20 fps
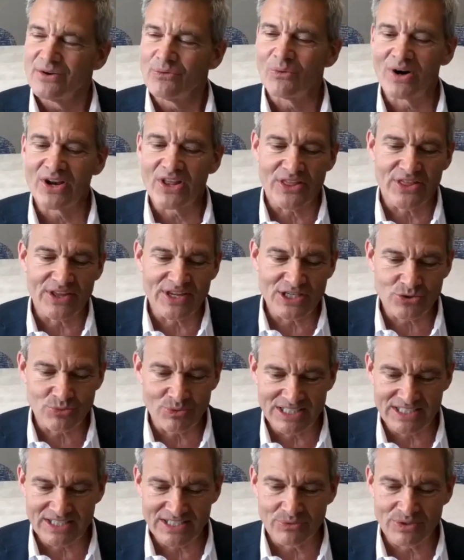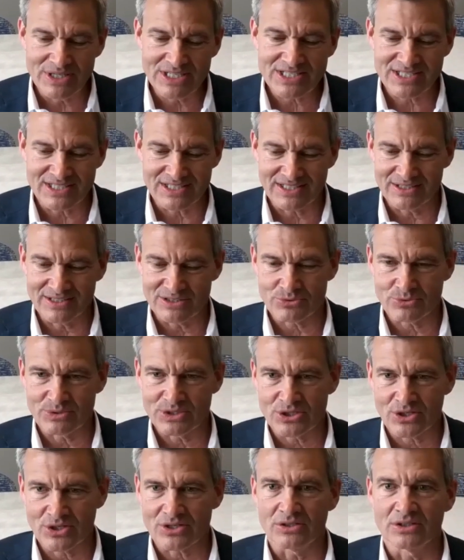Yep. One of the things we did recently is
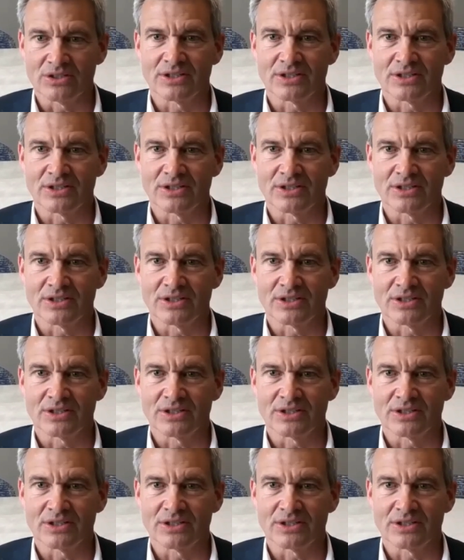we took